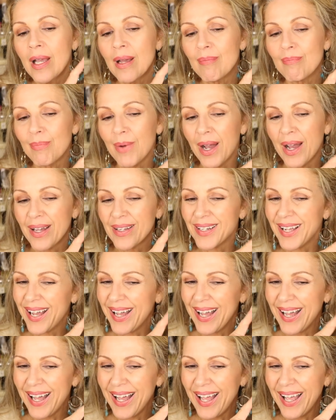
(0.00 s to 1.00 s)
But
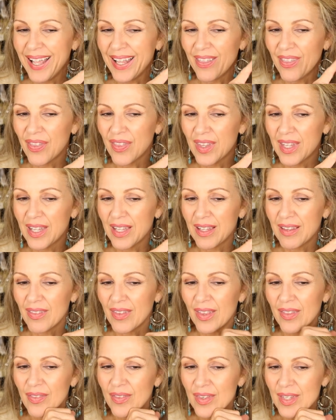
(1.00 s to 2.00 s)
I
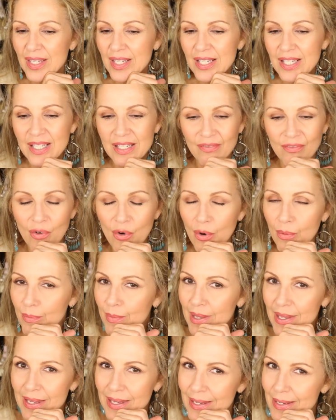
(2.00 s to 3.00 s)
think that this, for
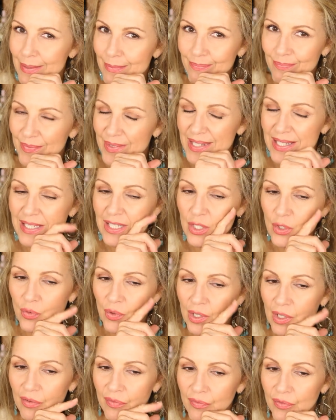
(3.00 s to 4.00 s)
me, is a
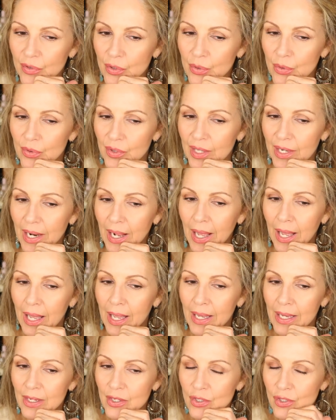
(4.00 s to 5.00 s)
trigger food that
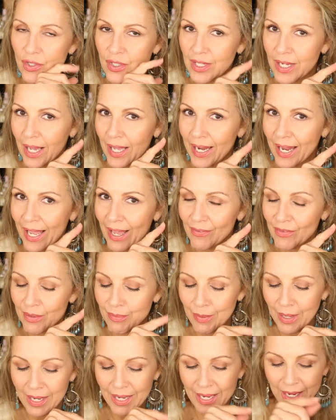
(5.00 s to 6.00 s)
I should not have in my